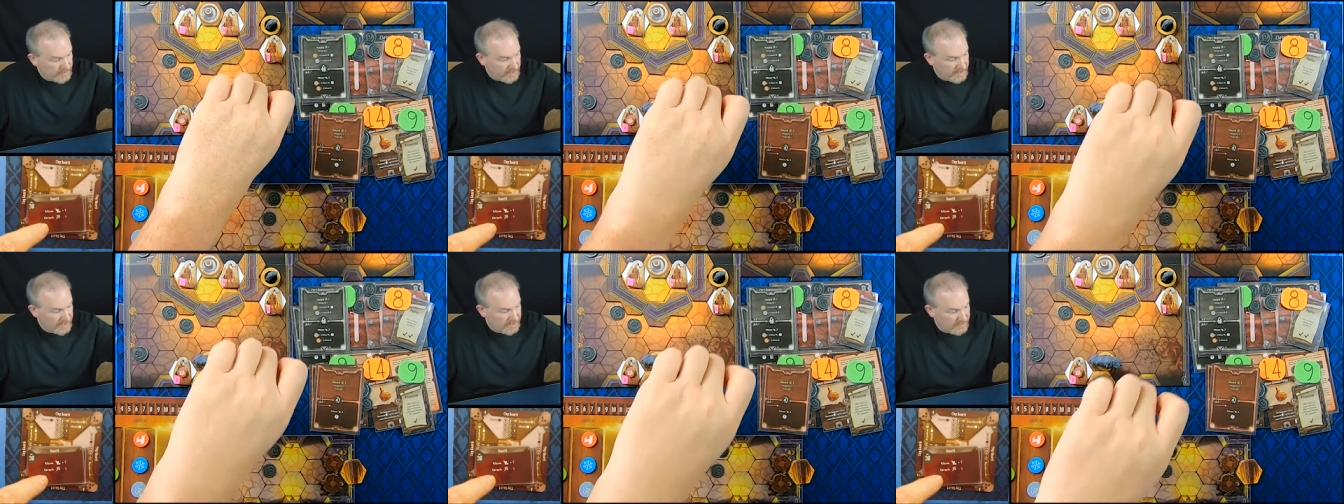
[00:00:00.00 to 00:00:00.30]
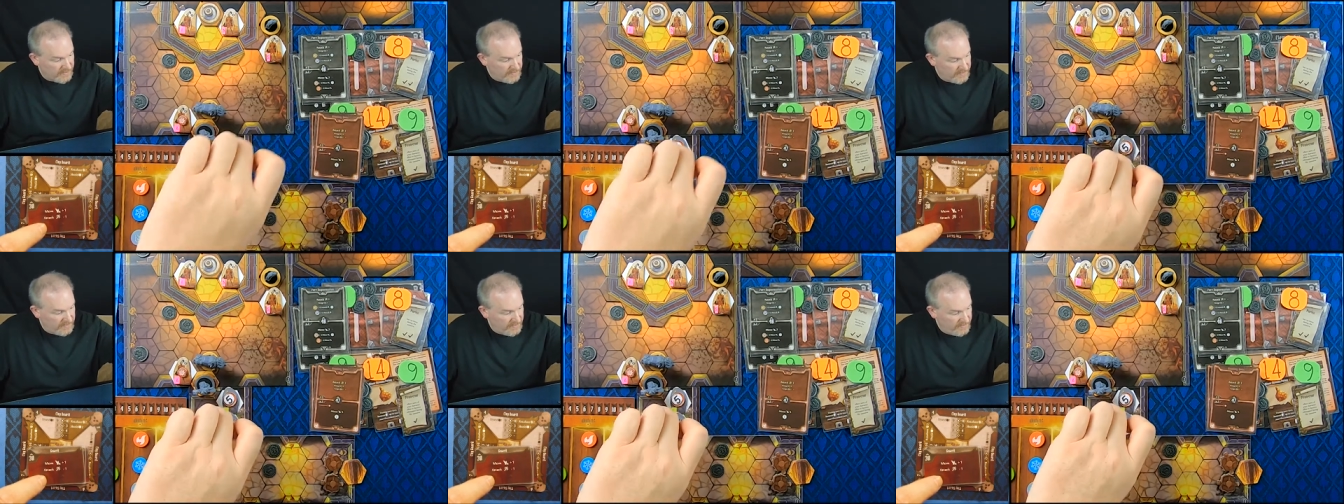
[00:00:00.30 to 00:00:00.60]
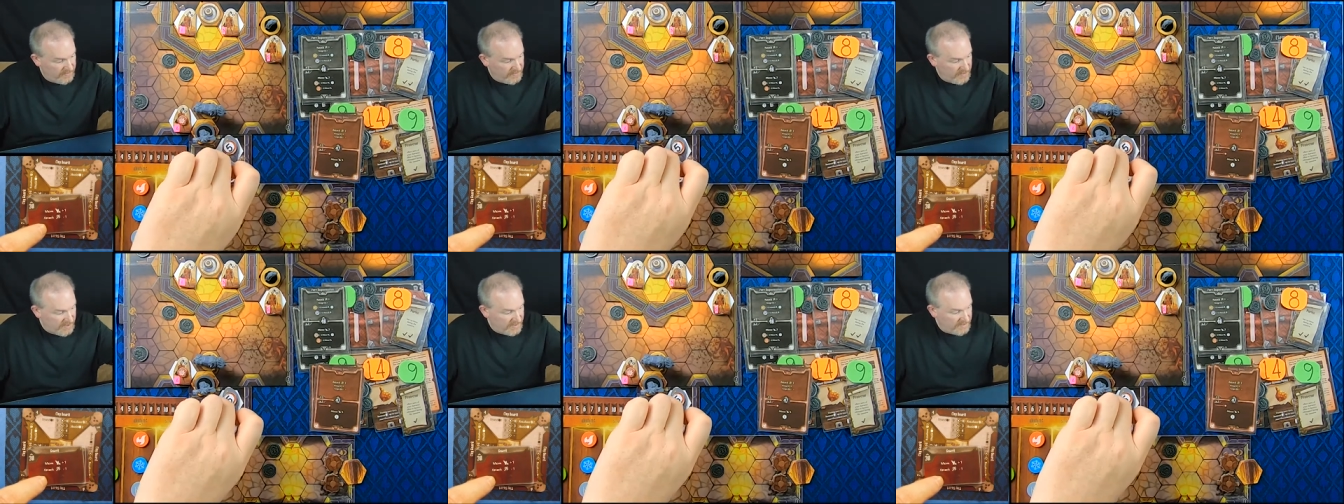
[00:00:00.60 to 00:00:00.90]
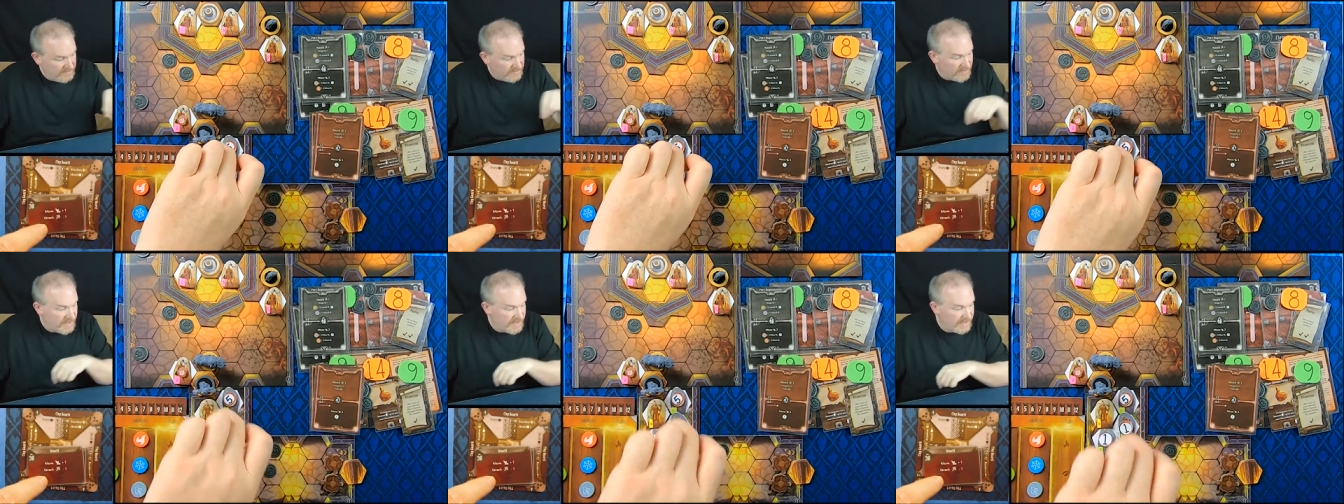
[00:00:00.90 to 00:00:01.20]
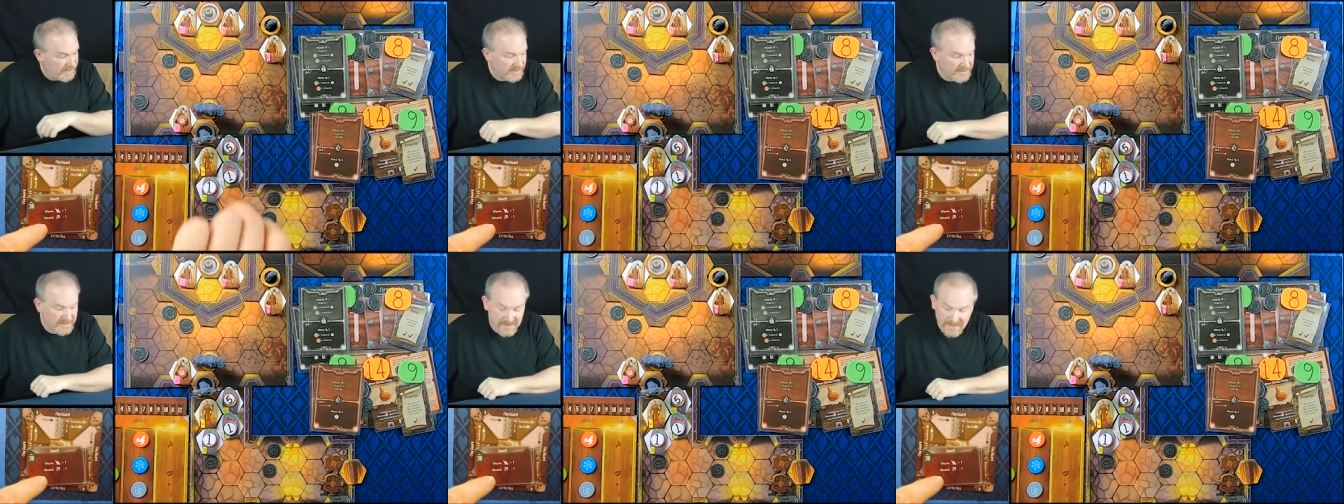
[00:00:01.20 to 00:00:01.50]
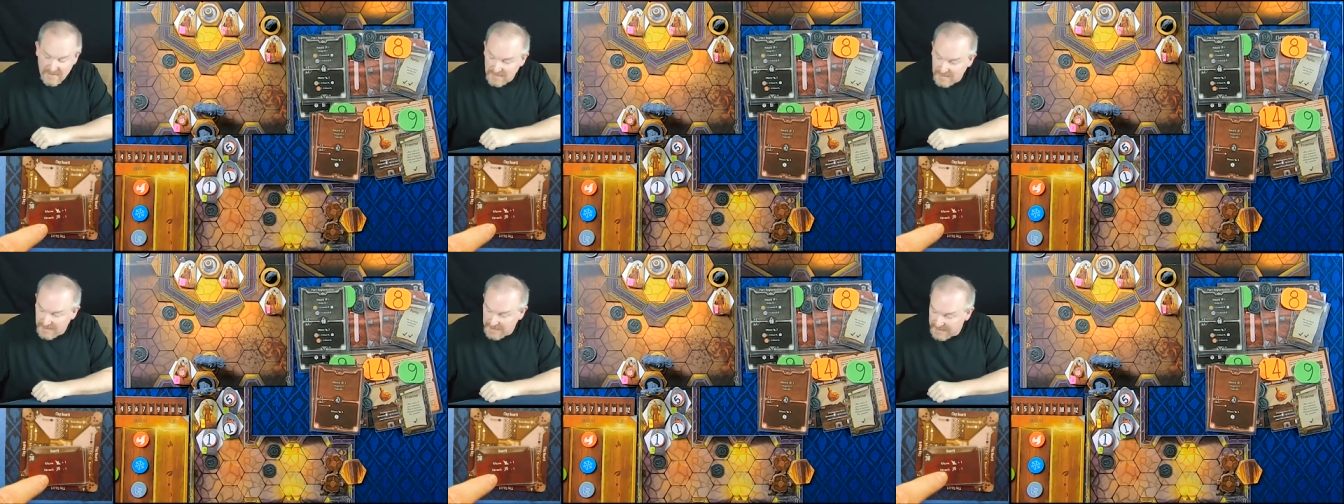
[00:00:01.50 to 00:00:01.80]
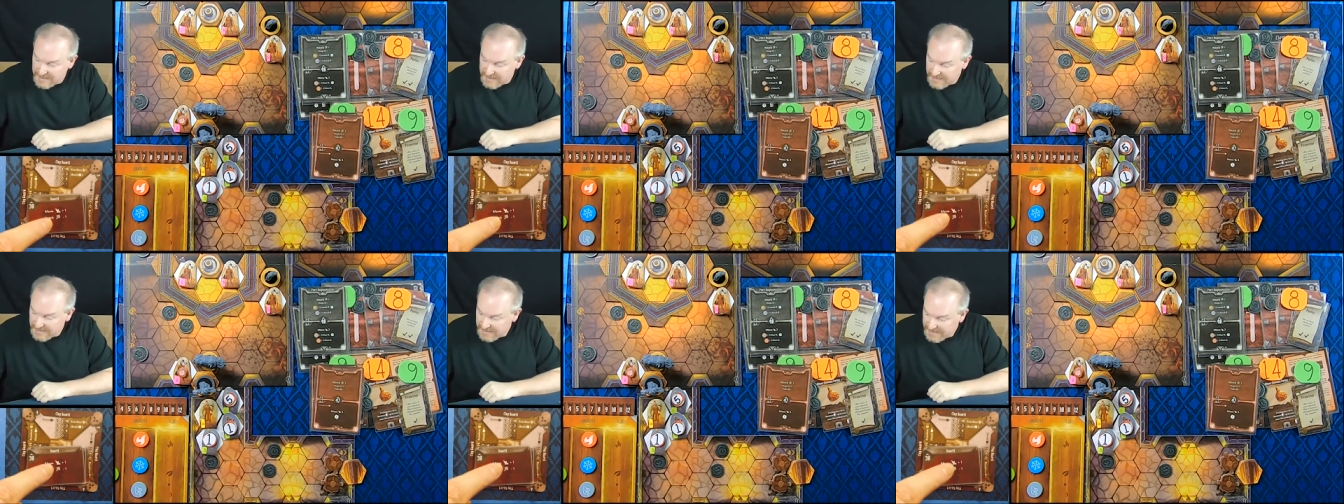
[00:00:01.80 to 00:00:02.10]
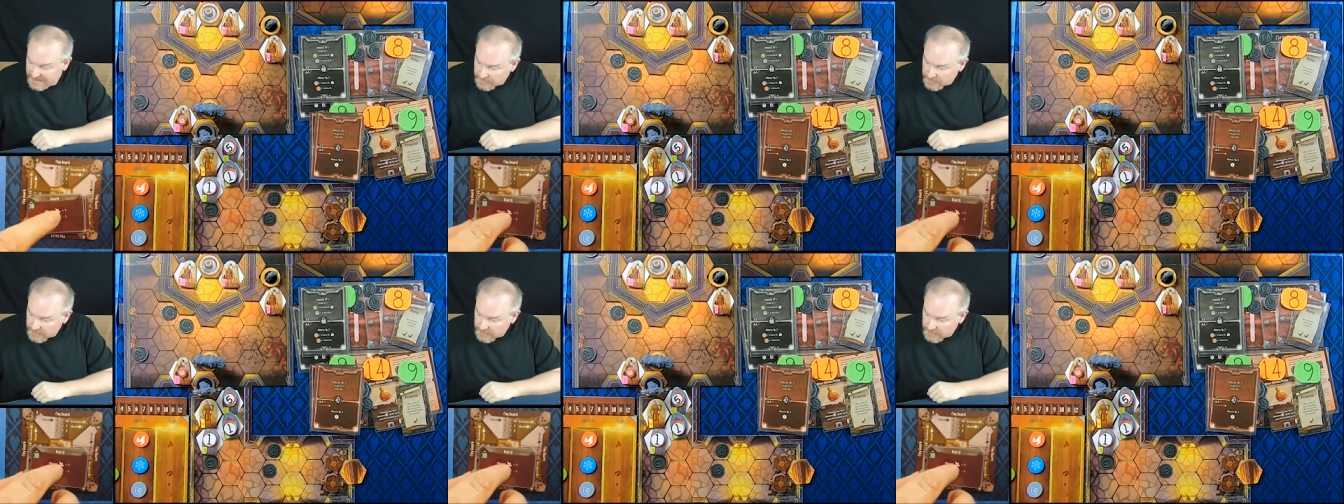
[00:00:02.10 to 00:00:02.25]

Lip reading: Have fun right there, buddy.